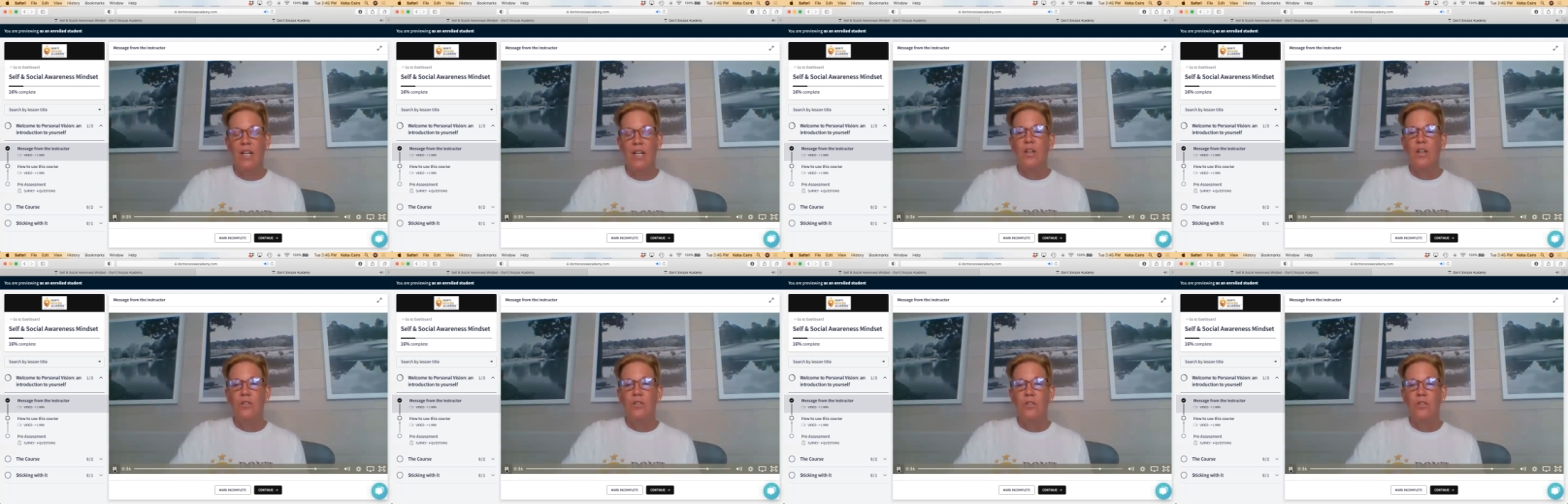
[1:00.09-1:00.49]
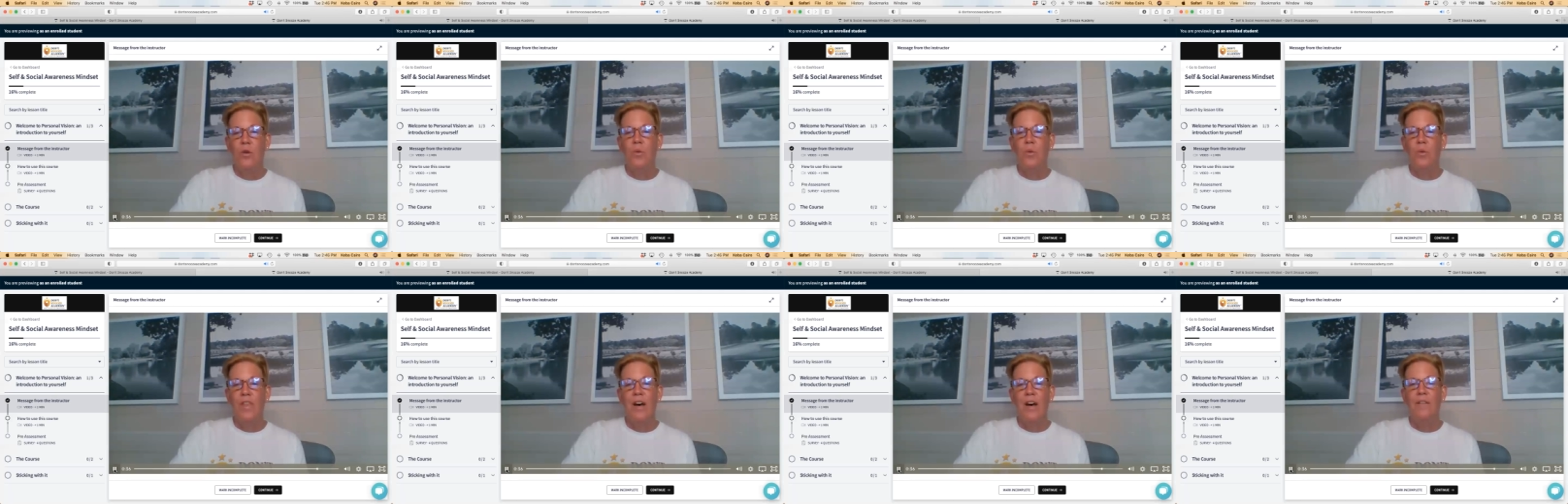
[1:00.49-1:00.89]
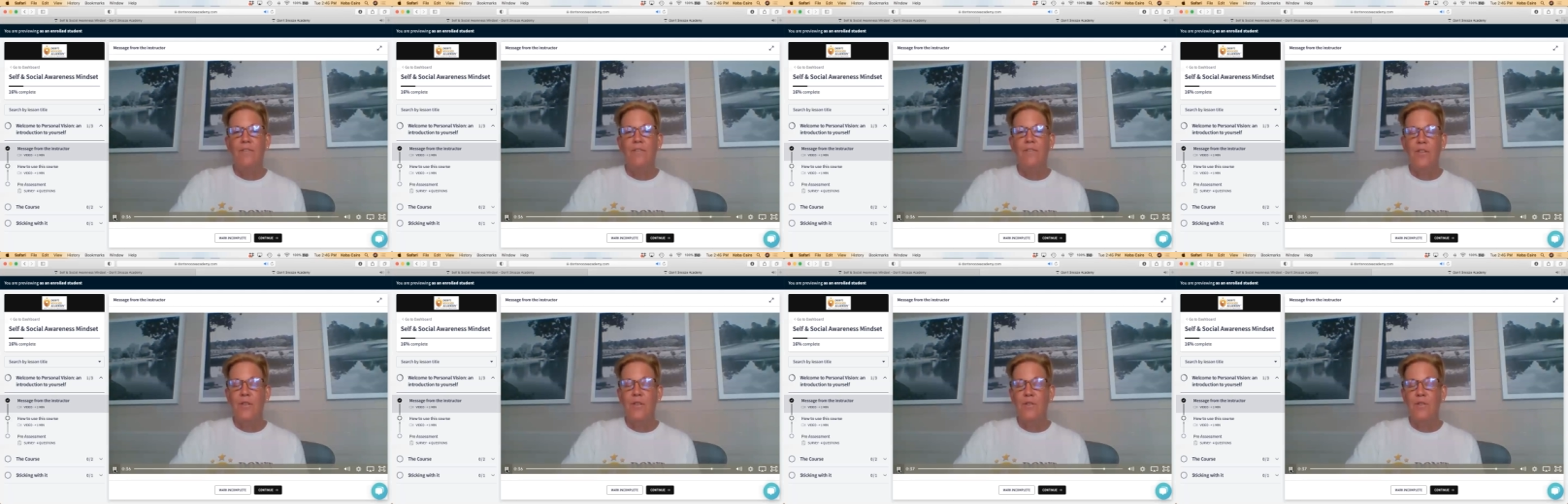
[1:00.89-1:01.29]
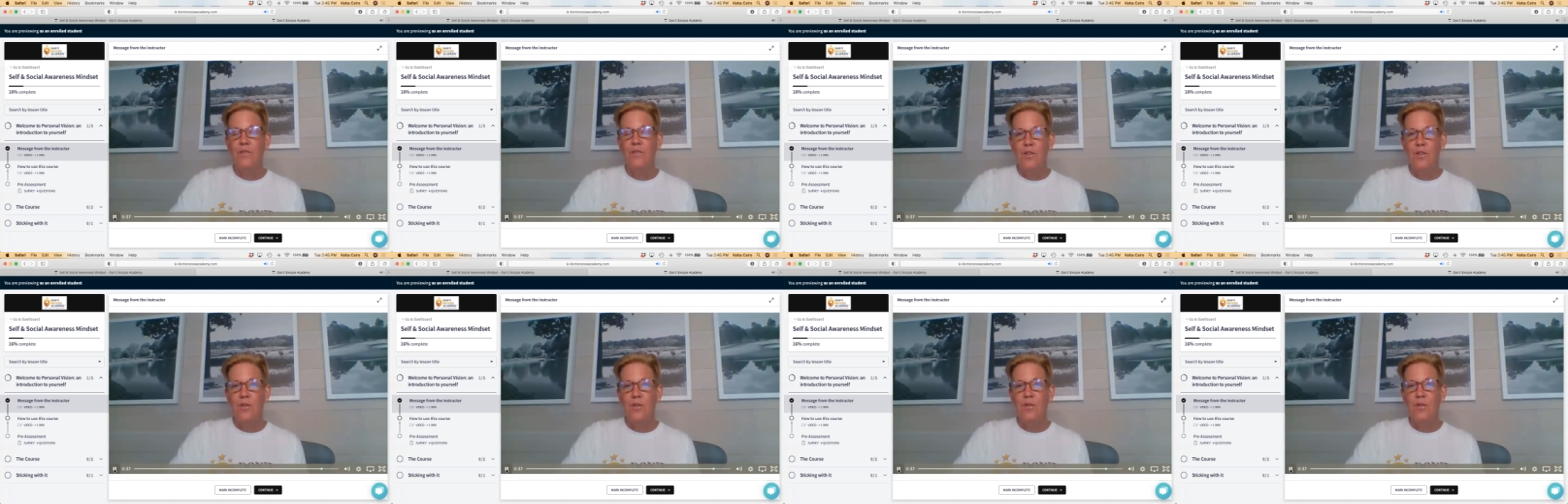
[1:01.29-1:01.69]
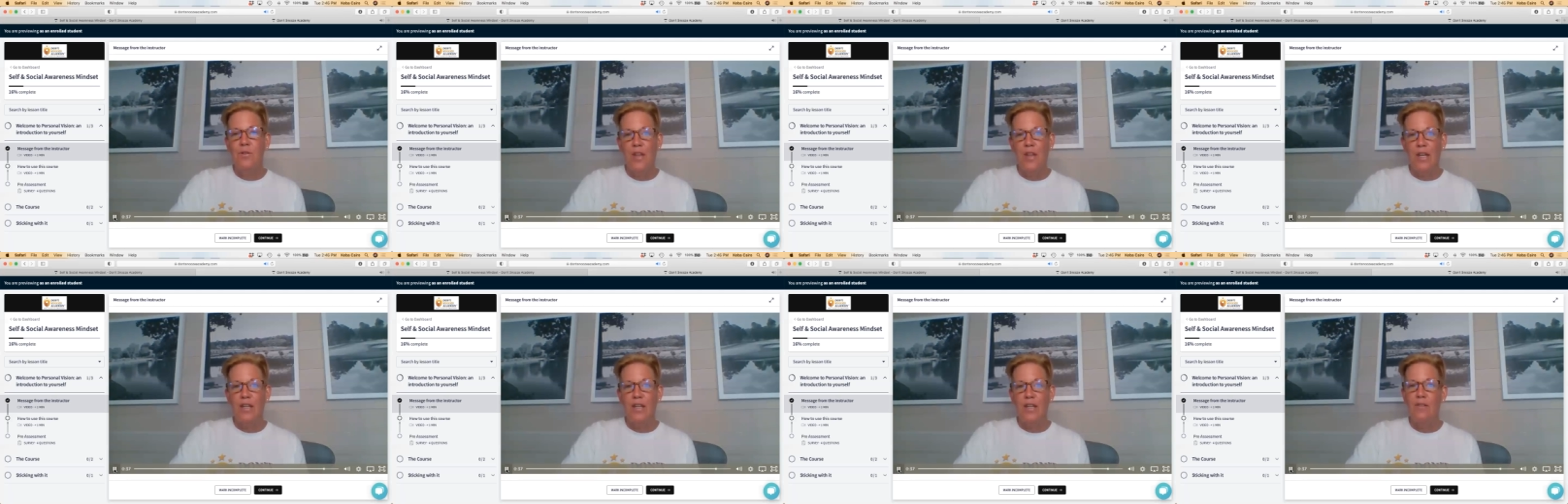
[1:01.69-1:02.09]
So without further ado,
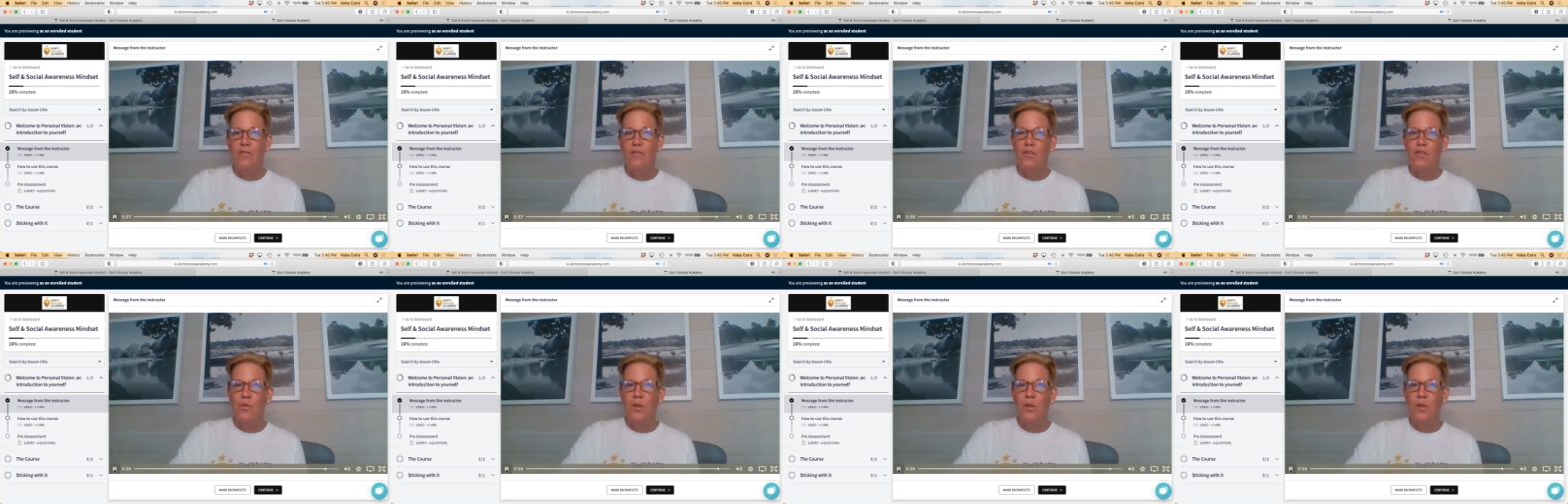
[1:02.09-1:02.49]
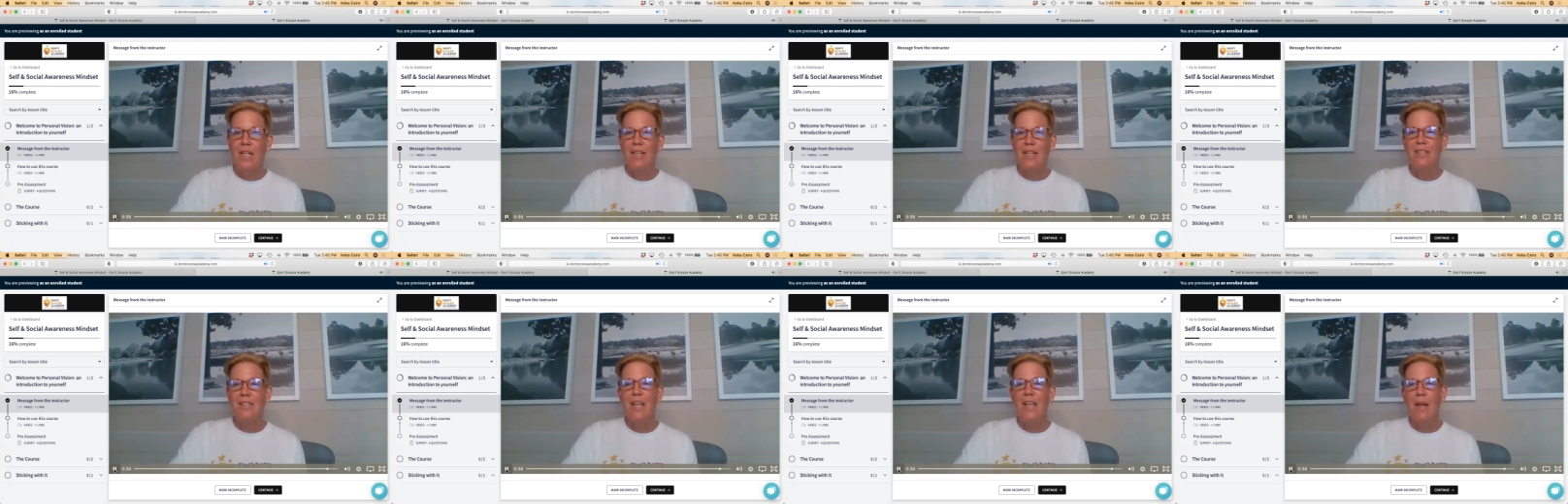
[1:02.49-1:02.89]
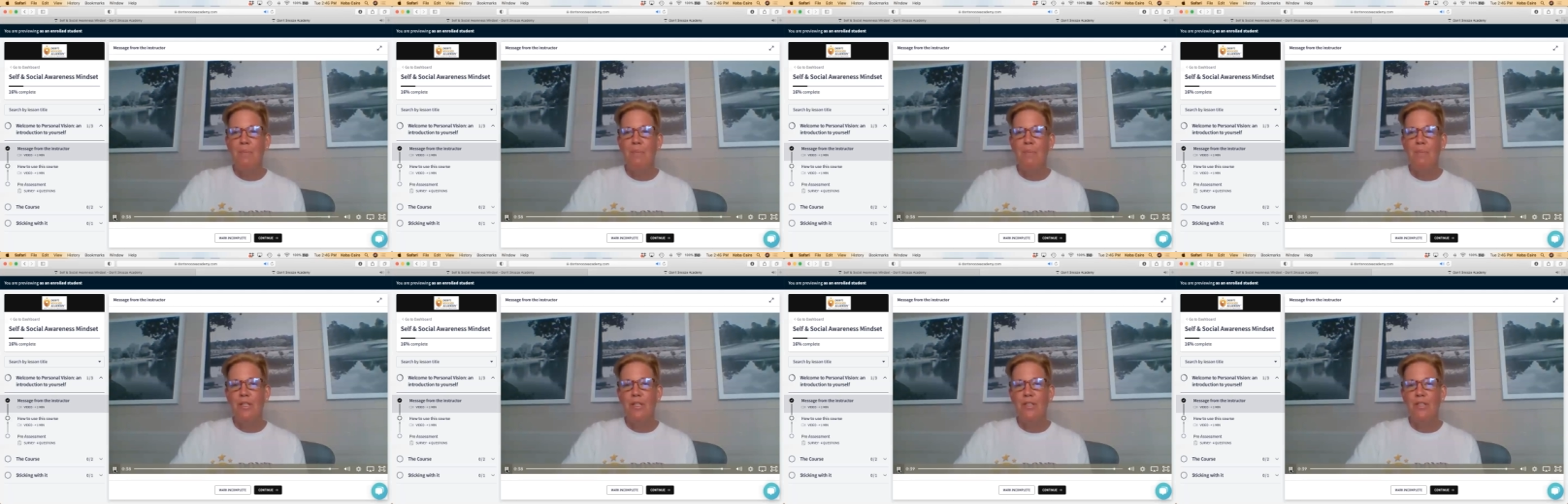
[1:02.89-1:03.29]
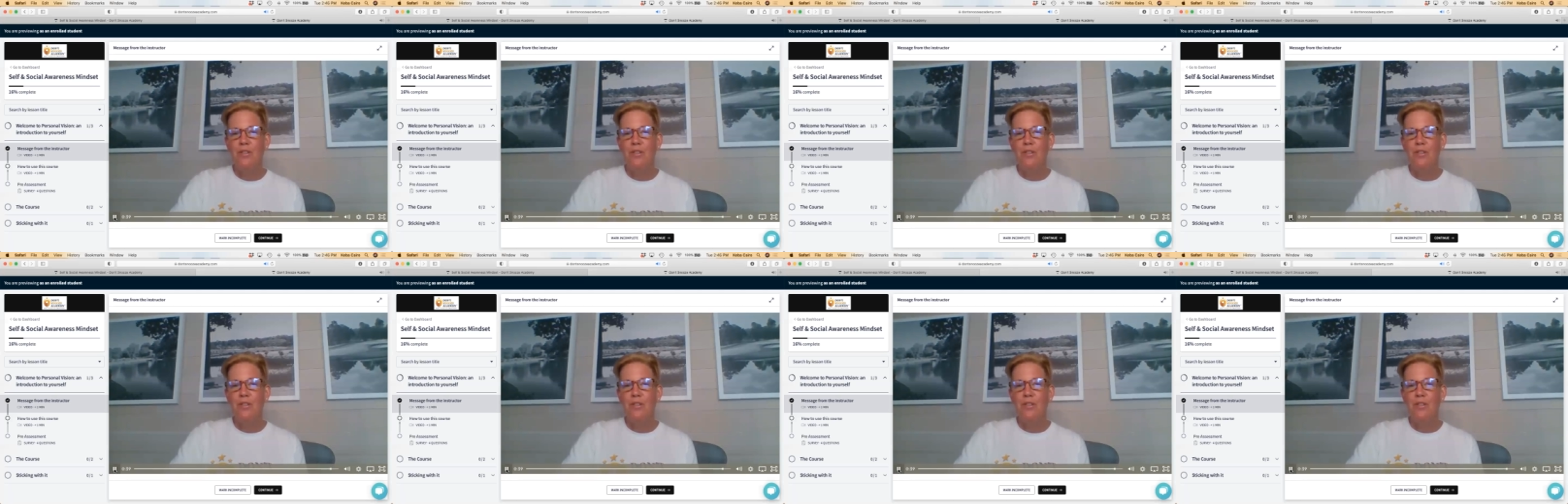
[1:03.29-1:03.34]
thank you for joining us, and please